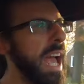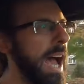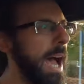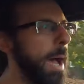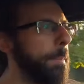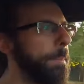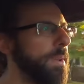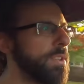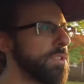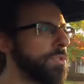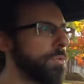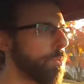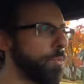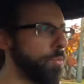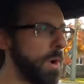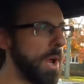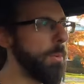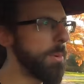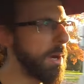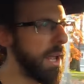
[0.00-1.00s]
happens
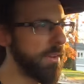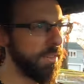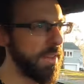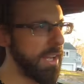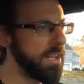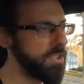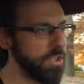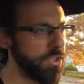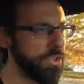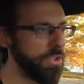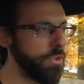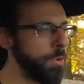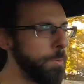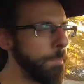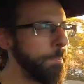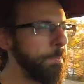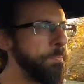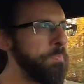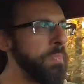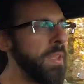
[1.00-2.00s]
right when I flash a
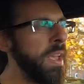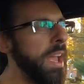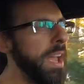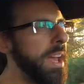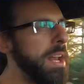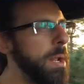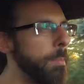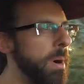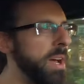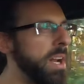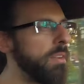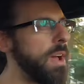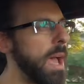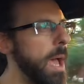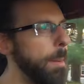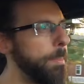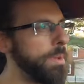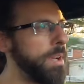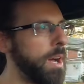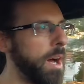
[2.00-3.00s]
tune, and it might have
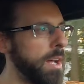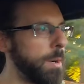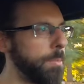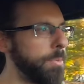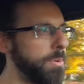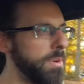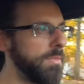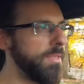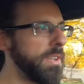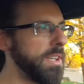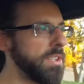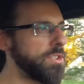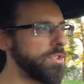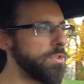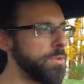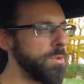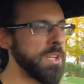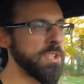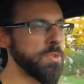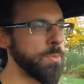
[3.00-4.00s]
happened on a previous
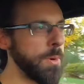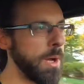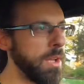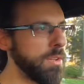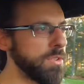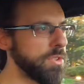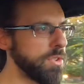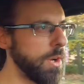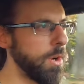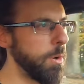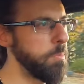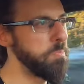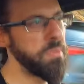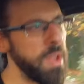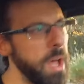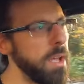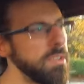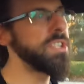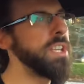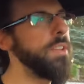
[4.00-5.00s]
tune as well, so
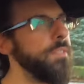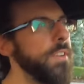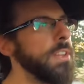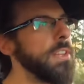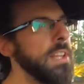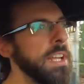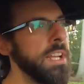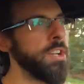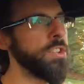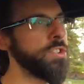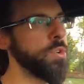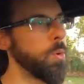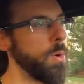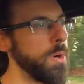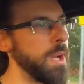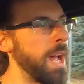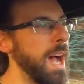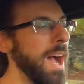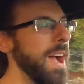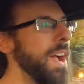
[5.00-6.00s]
I'll see if it lingers
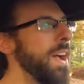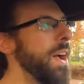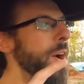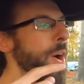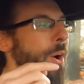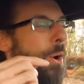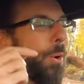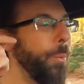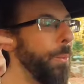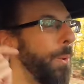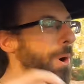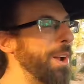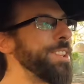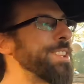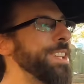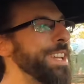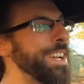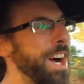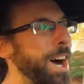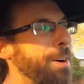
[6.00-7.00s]
or not. Well,
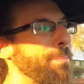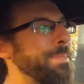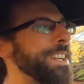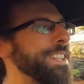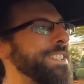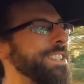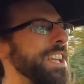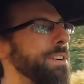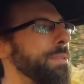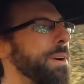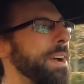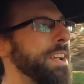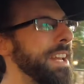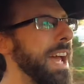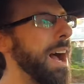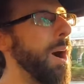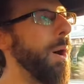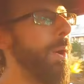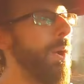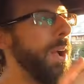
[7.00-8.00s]
one thing I'm going to say right
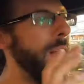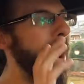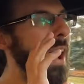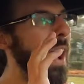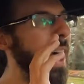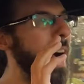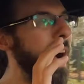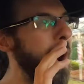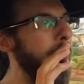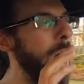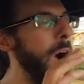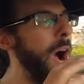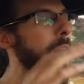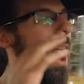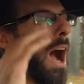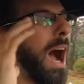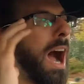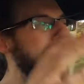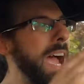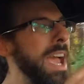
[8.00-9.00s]
now,
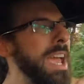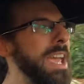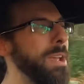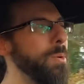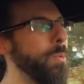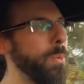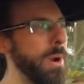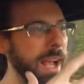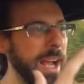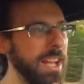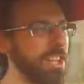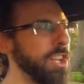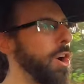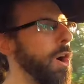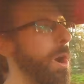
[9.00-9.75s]
when I got the